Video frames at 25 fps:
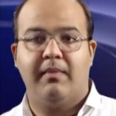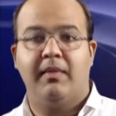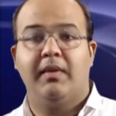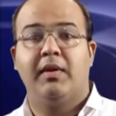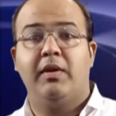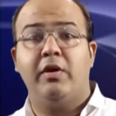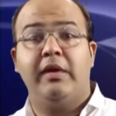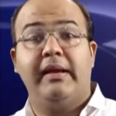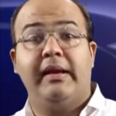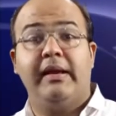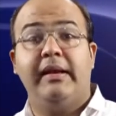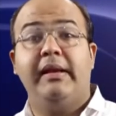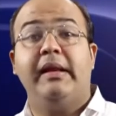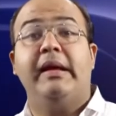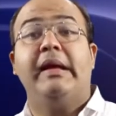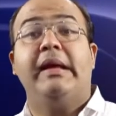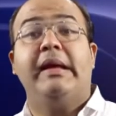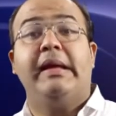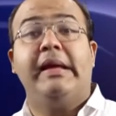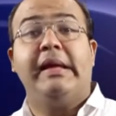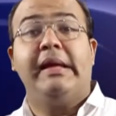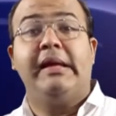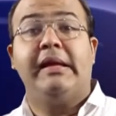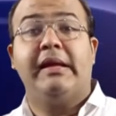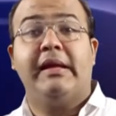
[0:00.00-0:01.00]
and
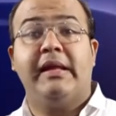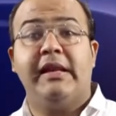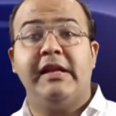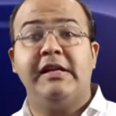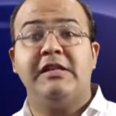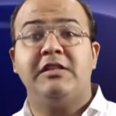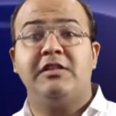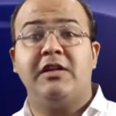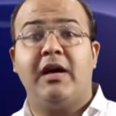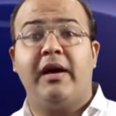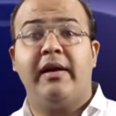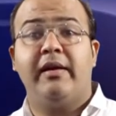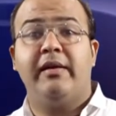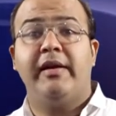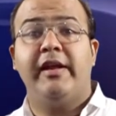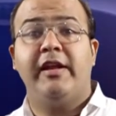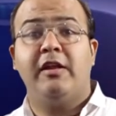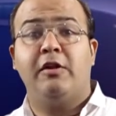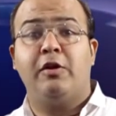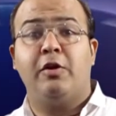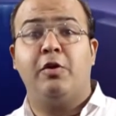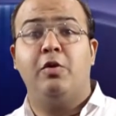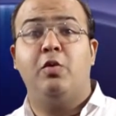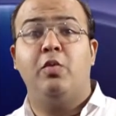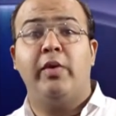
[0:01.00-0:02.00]
increased earning
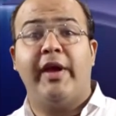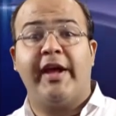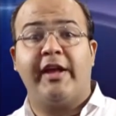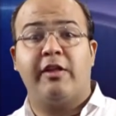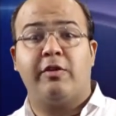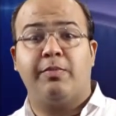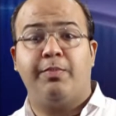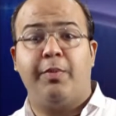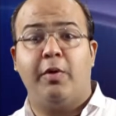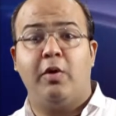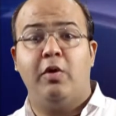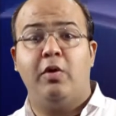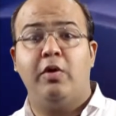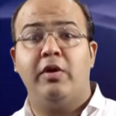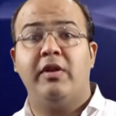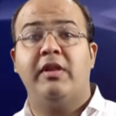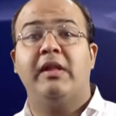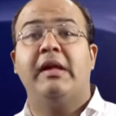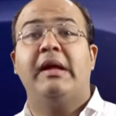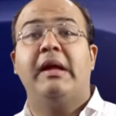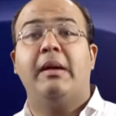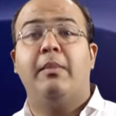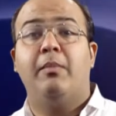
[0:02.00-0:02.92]
through exports,